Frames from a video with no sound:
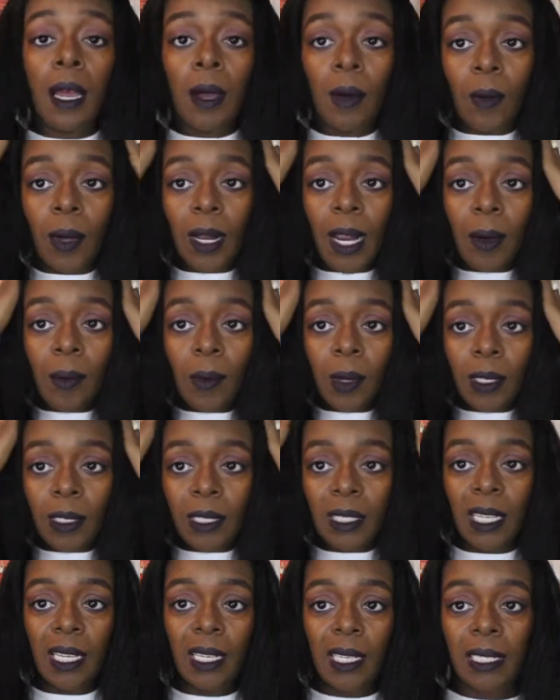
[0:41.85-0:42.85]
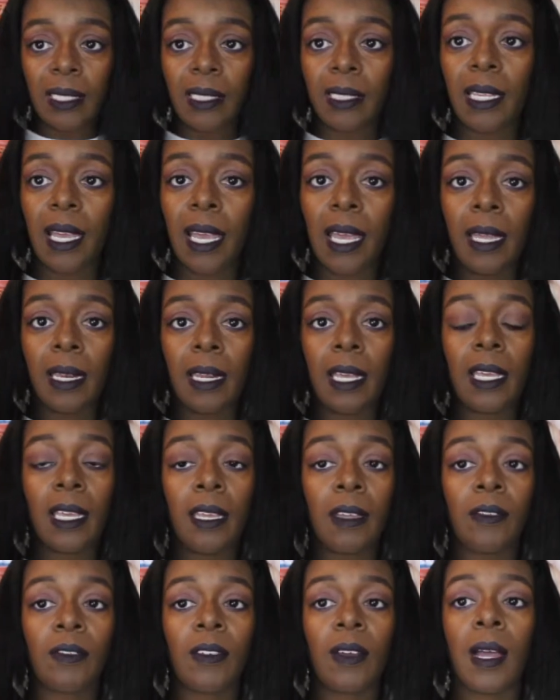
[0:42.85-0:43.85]
What I will say is that
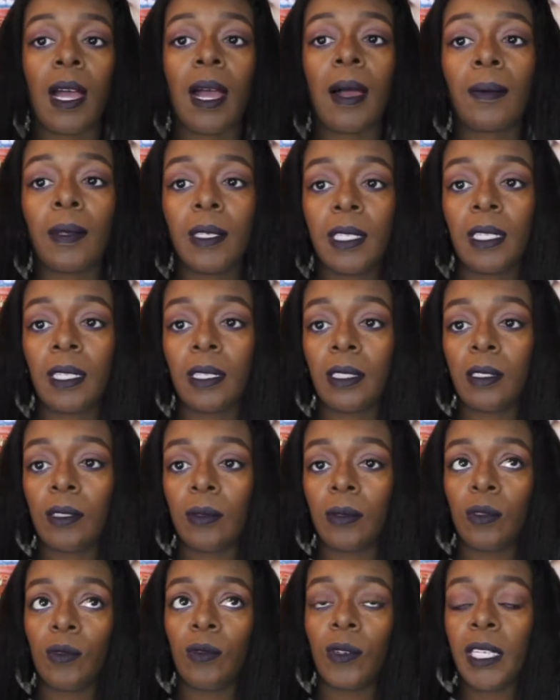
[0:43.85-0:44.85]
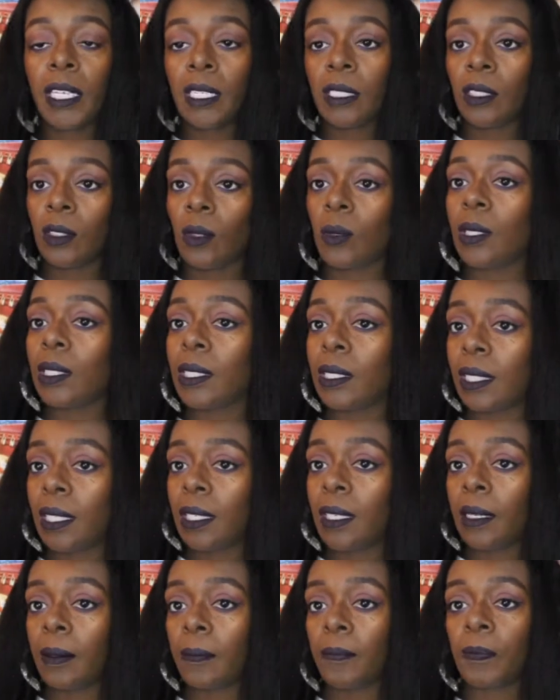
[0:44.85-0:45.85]
if I was to reinstall this
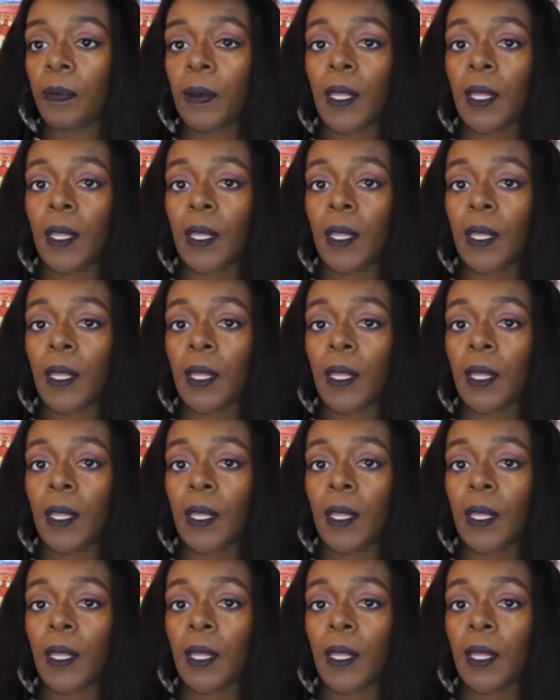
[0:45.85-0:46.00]
hair,